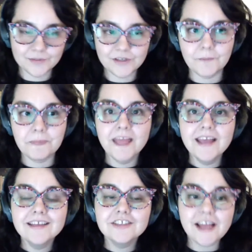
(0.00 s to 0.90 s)
So
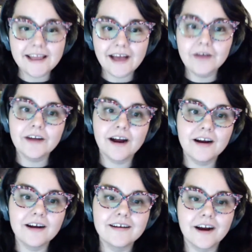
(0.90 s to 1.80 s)
check out
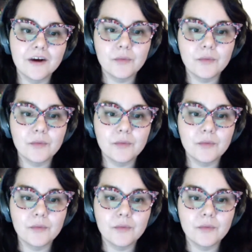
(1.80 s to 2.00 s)
our